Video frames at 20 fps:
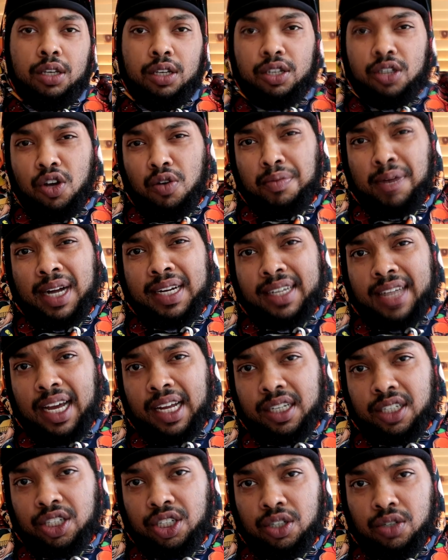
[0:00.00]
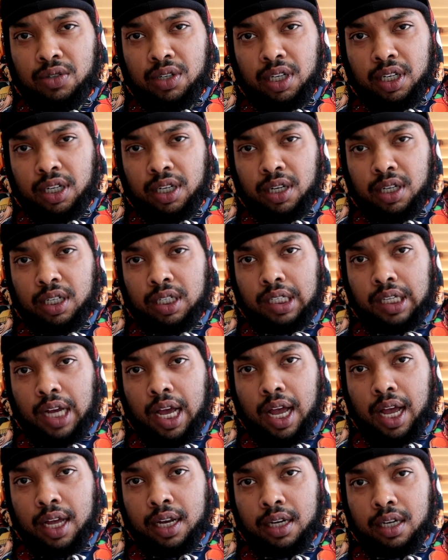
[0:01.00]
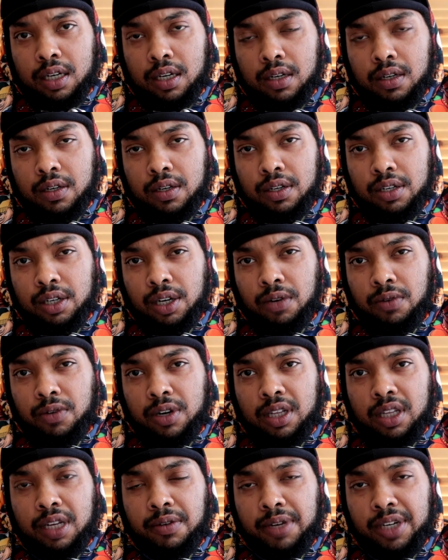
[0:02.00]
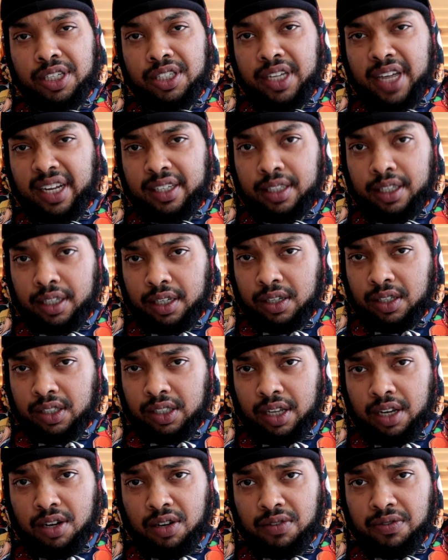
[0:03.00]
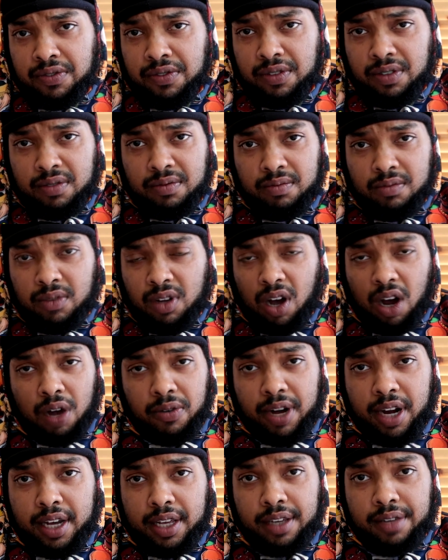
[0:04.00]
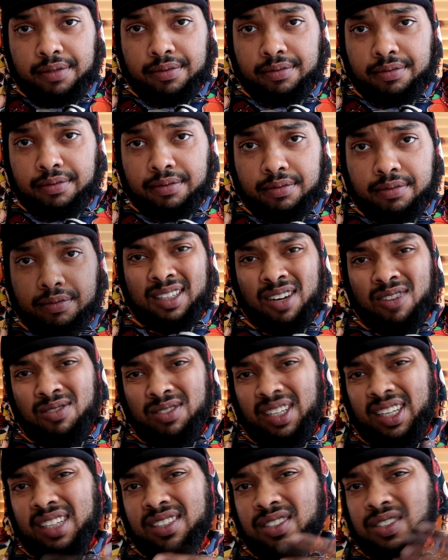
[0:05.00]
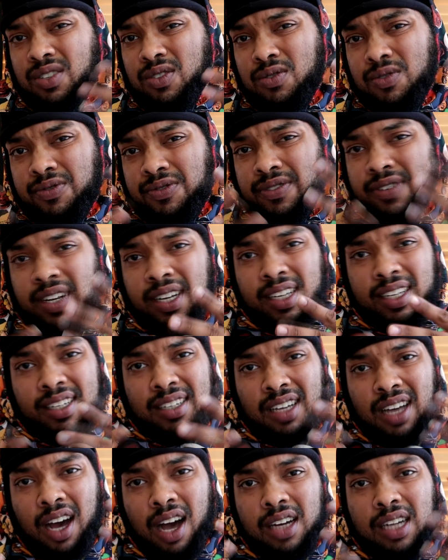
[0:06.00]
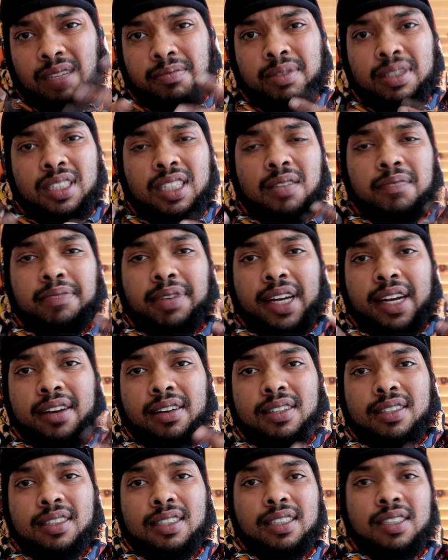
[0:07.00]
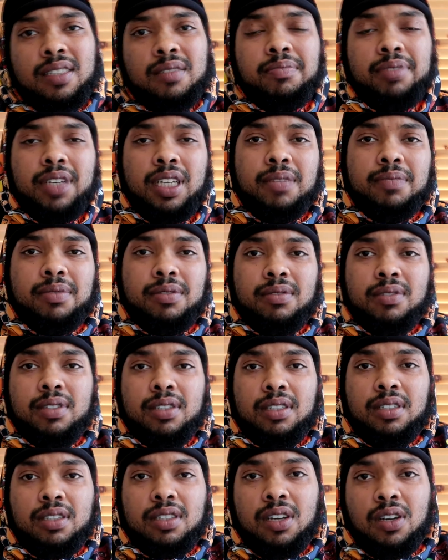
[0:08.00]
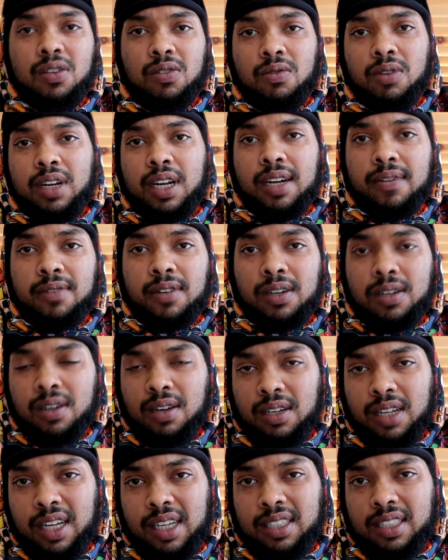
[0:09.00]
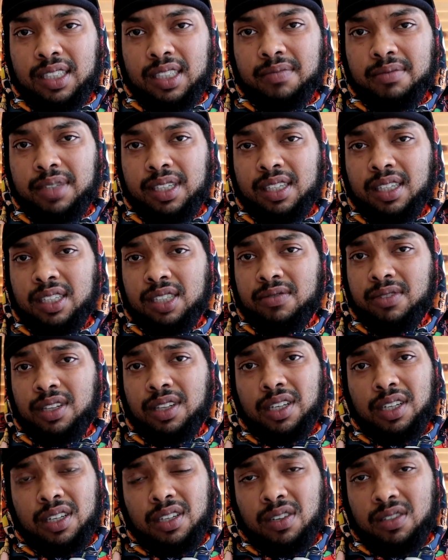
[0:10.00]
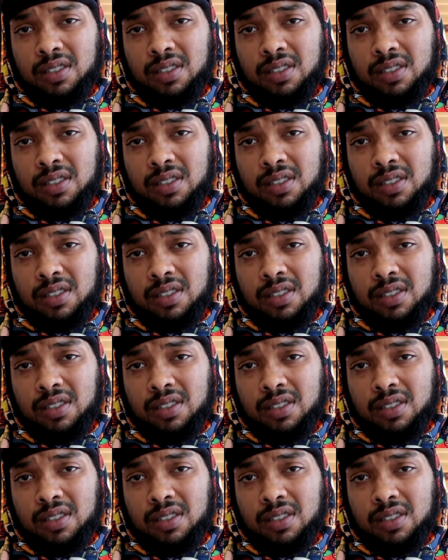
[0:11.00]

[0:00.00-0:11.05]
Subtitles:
You know, by not shooting your shot, you're really rejecting yourself already. Don't get too fucking caught up in the appearances of people and, you know, whatever and all that shit, because really you